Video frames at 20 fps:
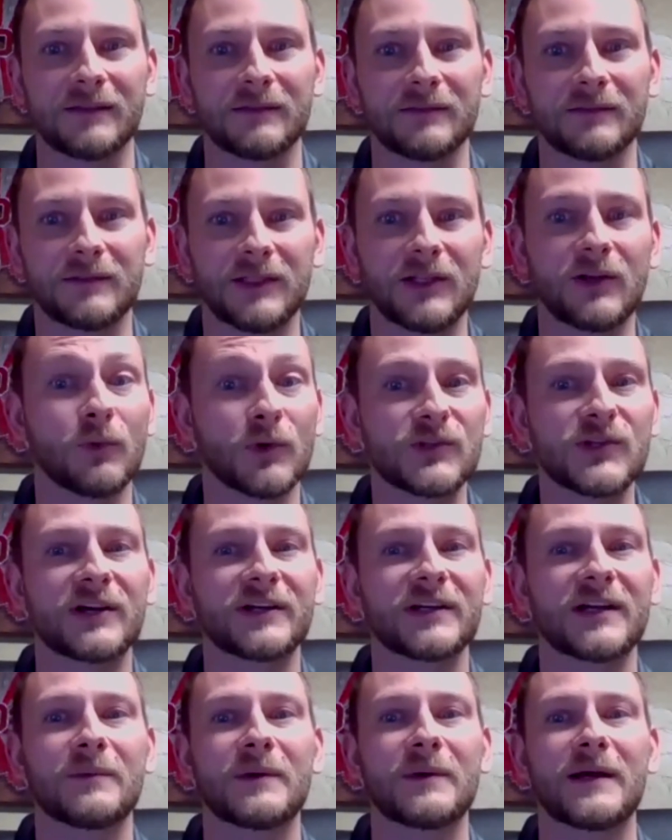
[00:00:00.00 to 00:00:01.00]
And we're
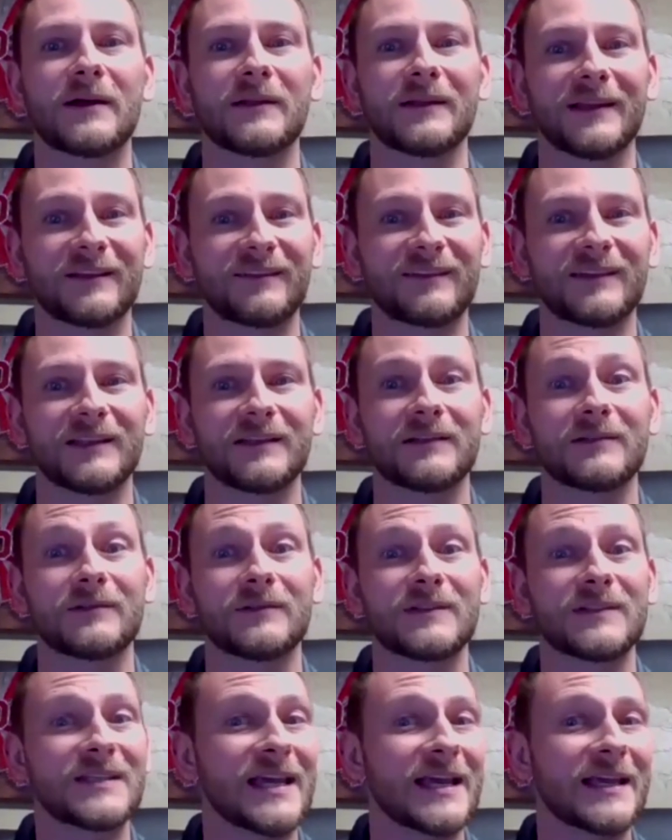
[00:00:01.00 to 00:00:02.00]
talking about less than
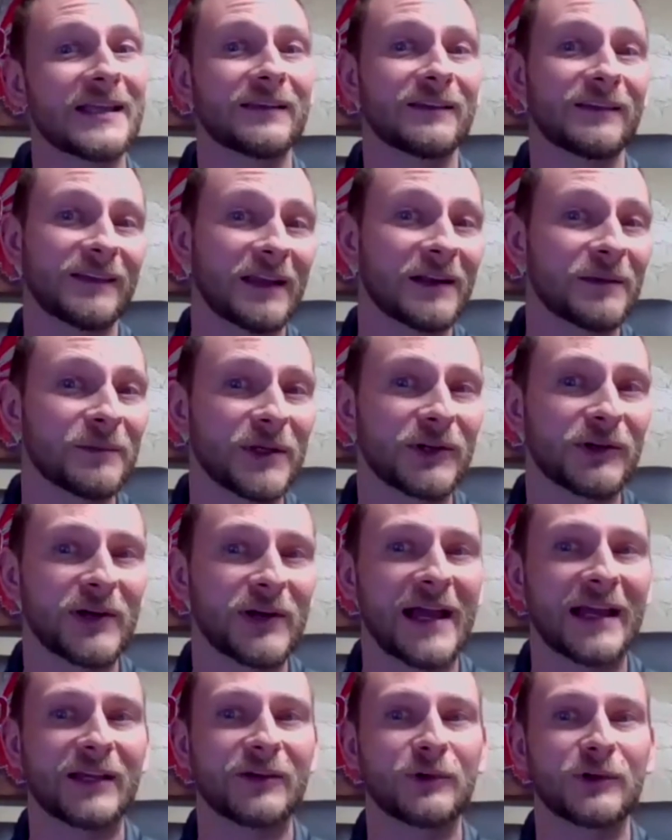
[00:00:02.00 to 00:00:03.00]
10 centimeter
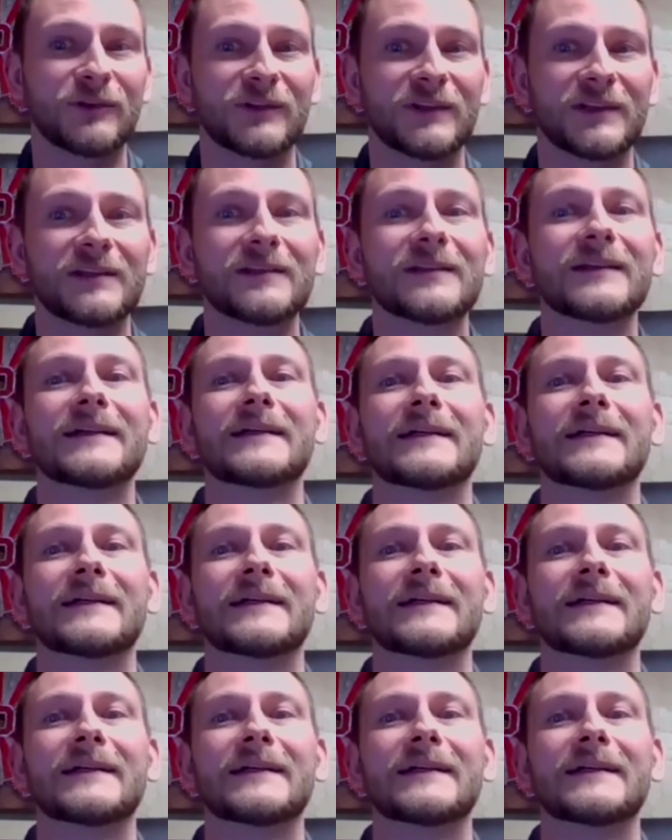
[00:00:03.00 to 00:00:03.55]
accuracy.